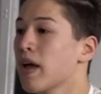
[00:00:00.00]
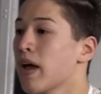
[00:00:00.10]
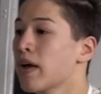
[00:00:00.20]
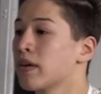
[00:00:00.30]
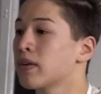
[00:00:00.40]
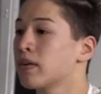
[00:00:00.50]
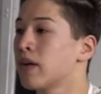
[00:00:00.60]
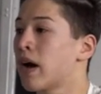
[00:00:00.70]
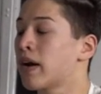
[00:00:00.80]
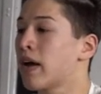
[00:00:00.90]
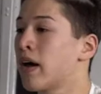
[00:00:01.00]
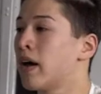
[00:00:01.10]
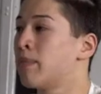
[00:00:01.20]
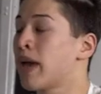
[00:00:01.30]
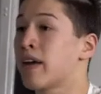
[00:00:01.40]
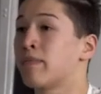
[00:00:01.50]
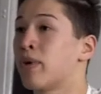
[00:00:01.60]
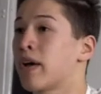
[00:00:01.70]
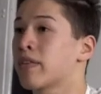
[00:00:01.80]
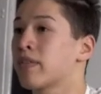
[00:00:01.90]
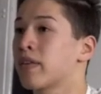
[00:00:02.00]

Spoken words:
and not be out of breath,